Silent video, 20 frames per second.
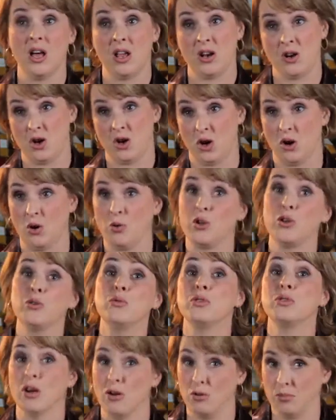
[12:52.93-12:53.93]
No, you
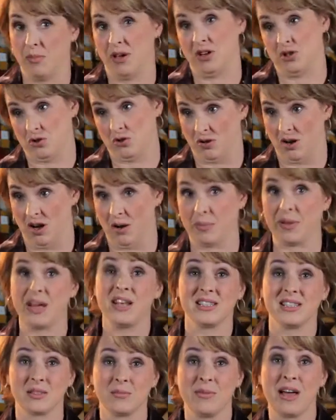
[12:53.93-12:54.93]
don't measure up.
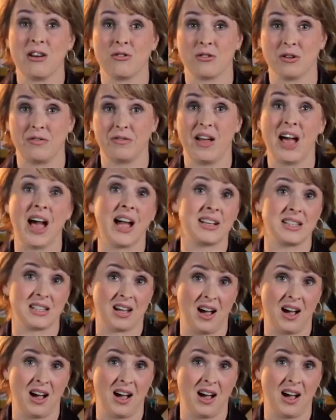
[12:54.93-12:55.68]
And as a matter of fact,